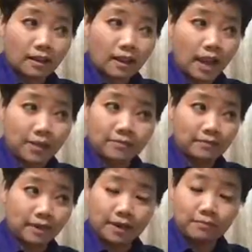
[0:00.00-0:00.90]

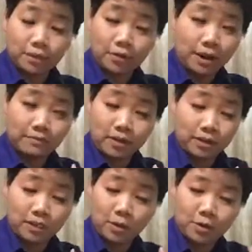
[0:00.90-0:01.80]
I'm sure I'm not
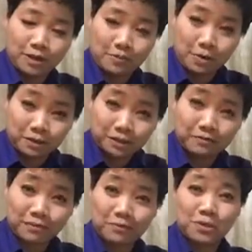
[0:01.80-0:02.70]
the only person
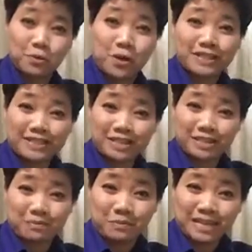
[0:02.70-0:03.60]
from the US that
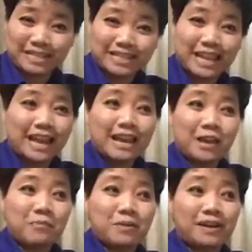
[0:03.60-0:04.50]
she meets,
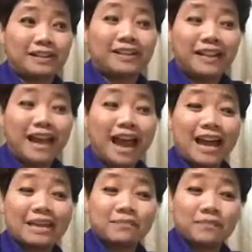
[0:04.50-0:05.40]
but I
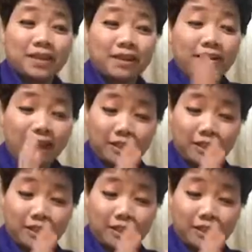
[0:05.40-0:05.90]
am there. I